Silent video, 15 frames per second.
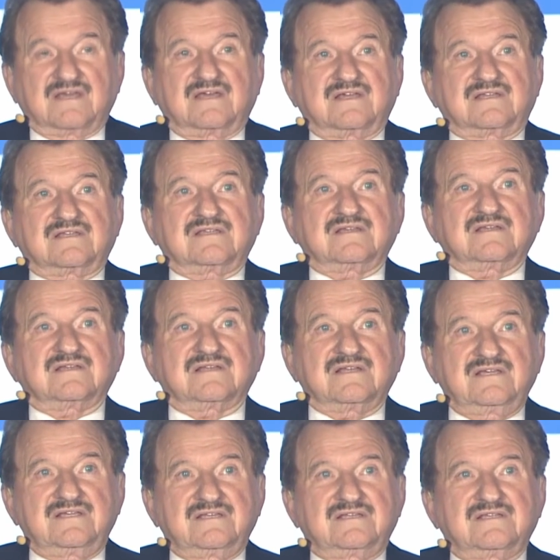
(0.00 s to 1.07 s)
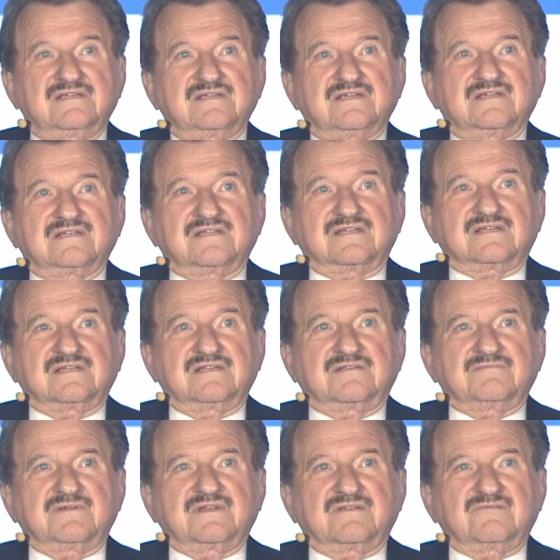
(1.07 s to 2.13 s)
and lead the
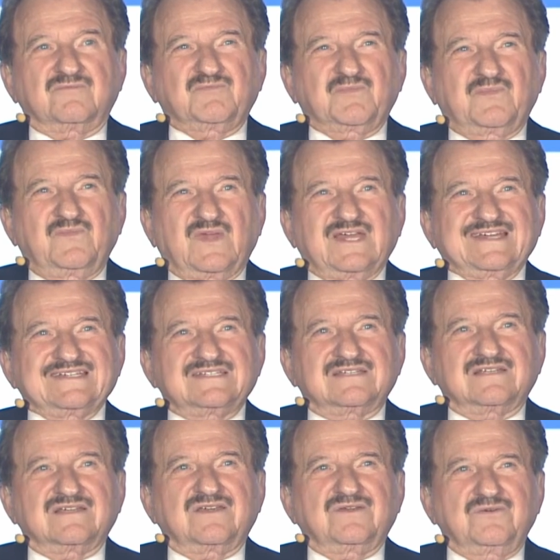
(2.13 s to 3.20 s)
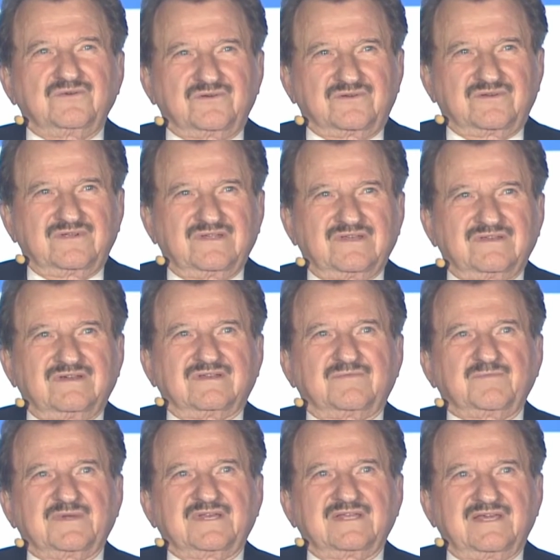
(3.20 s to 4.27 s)
treatment to cancer cure,
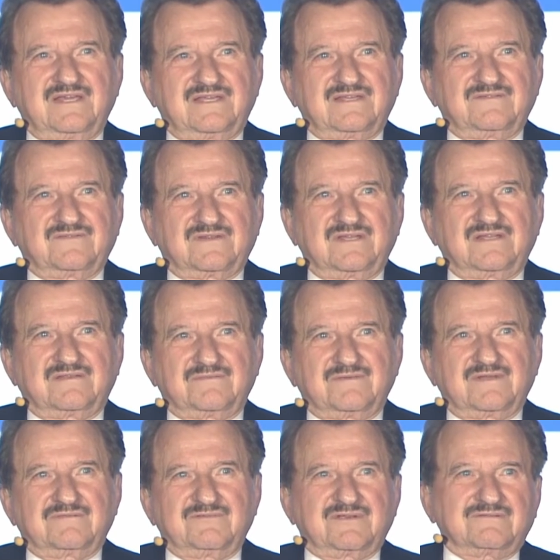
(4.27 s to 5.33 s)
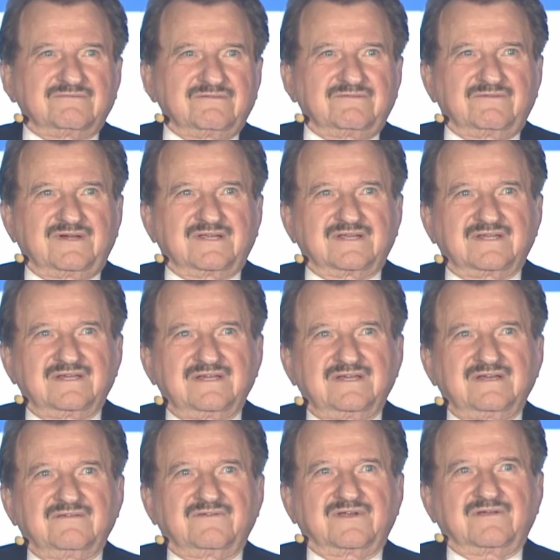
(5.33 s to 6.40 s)
not palliative treatment, which will work
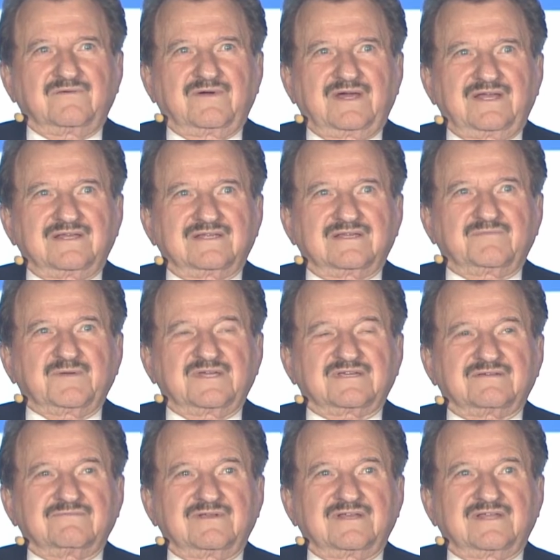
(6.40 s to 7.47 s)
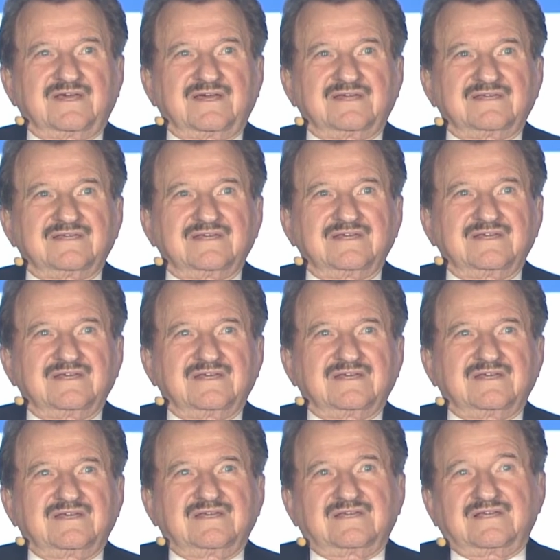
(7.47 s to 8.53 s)
for a while and the patient will die
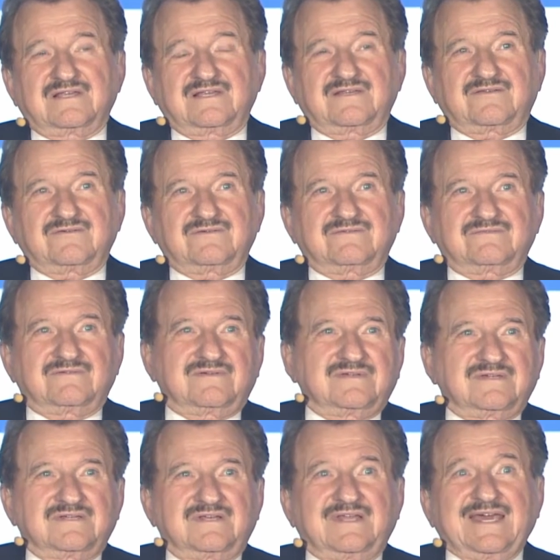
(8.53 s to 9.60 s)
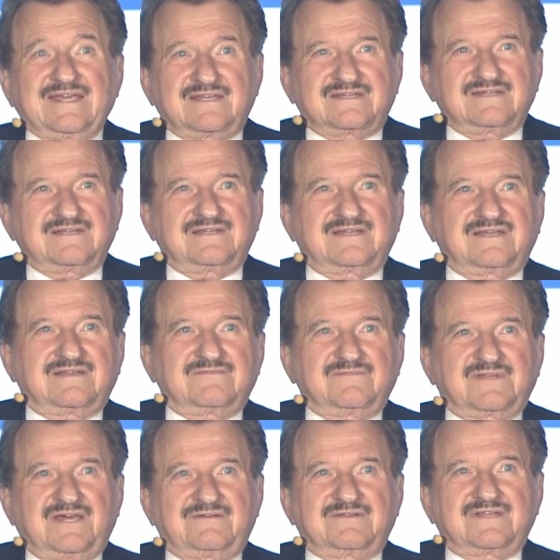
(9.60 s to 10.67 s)
a little later than
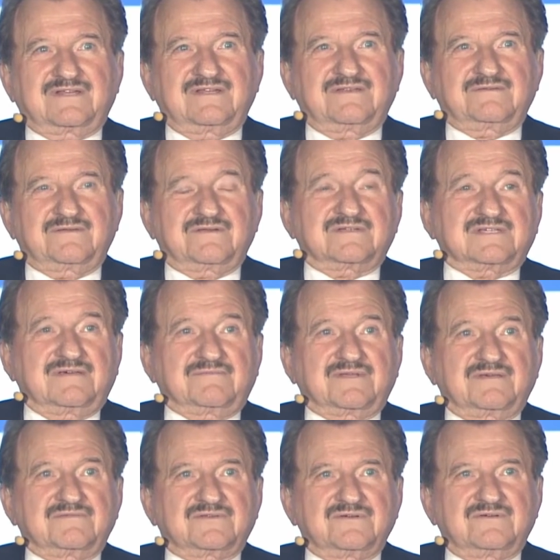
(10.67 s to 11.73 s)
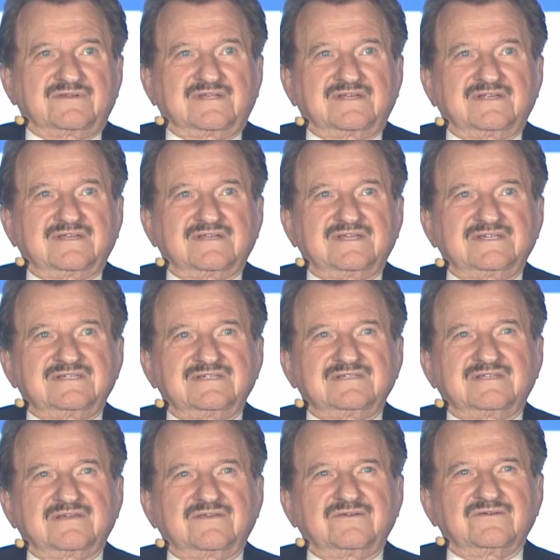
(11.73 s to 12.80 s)
without the treatment, or sometimes sooner. This
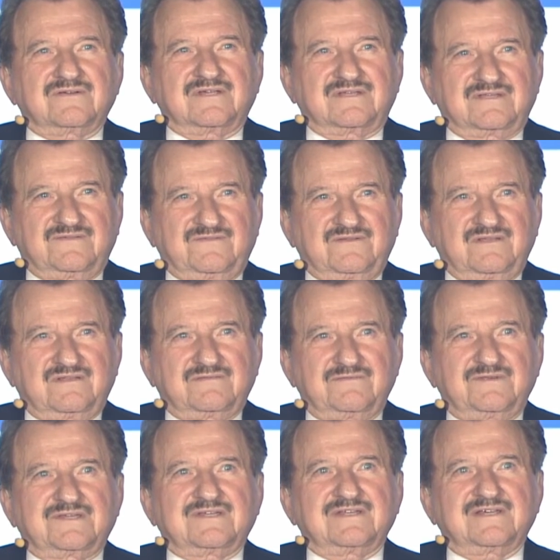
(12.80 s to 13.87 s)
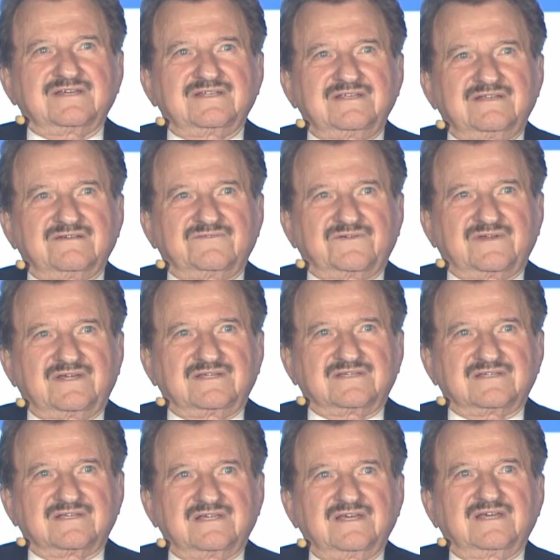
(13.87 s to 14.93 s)
is the curative treatment, which can get rid of cancer.